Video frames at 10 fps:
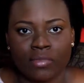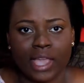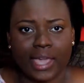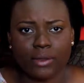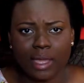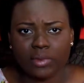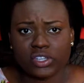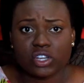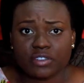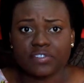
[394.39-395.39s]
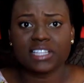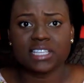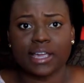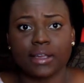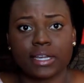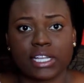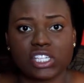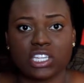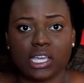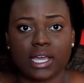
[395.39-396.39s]
i don't i'm not sure the flat iron that
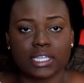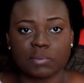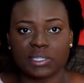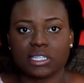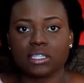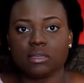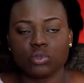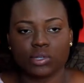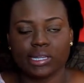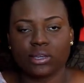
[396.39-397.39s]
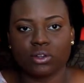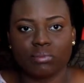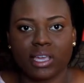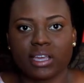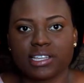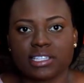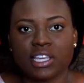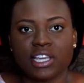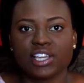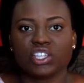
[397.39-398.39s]
she has but it seems really good because
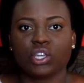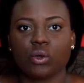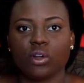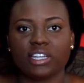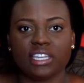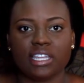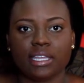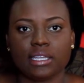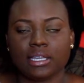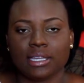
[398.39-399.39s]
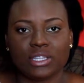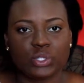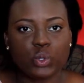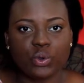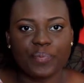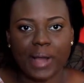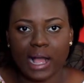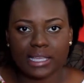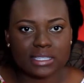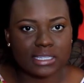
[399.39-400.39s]
she only did two
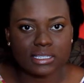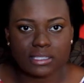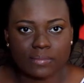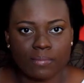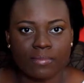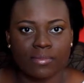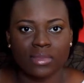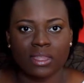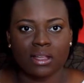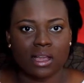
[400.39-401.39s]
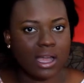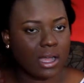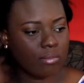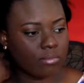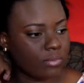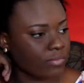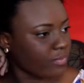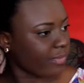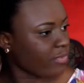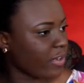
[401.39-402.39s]
passes um
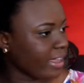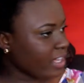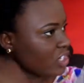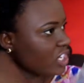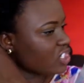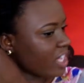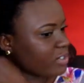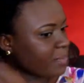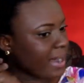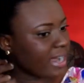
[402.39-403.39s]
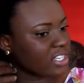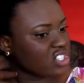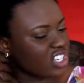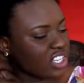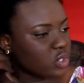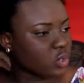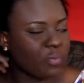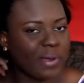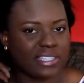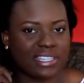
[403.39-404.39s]
for each, each time she parted she did two
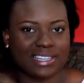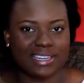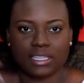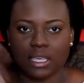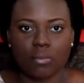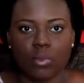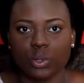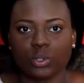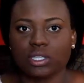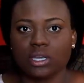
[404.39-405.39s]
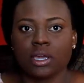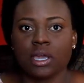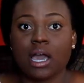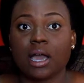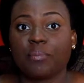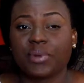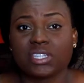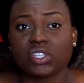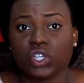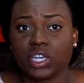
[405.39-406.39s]
passes and it came out um,
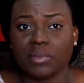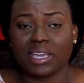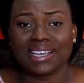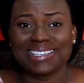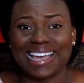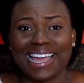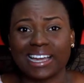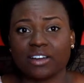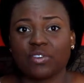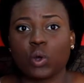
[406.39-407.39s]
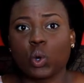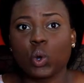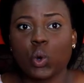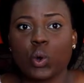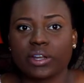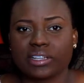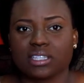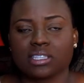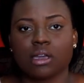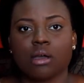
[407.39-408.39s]
pretty straight because I have
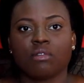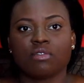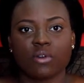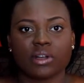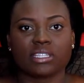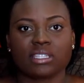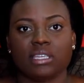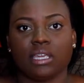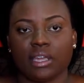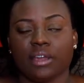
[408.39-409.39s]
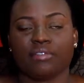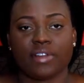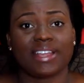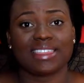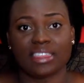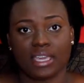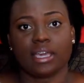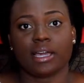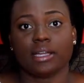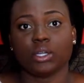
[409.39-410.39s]
coarse 4C here very thick
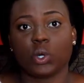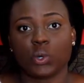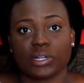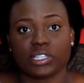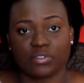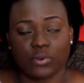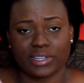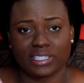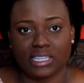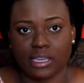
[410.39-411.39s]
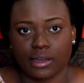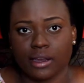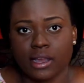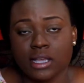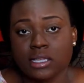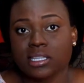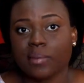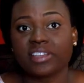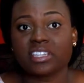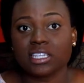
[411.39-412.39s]
and coarse 4C here so
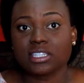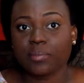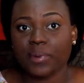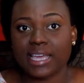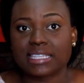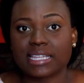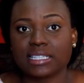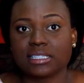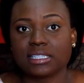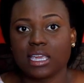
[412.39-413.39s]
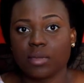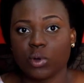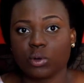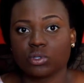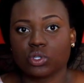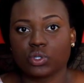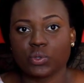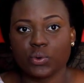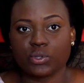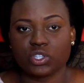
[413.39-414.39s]
I'm actually surprised that it came out
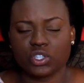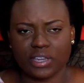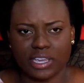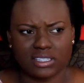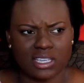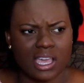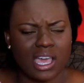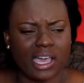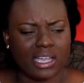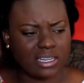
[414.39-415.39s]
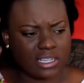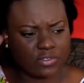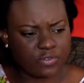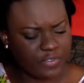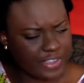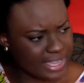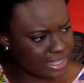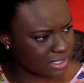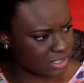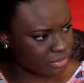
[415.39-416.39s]
so straight and it
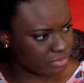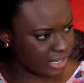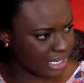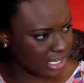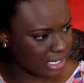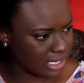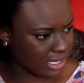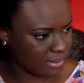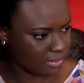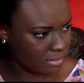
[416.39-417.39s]
feels really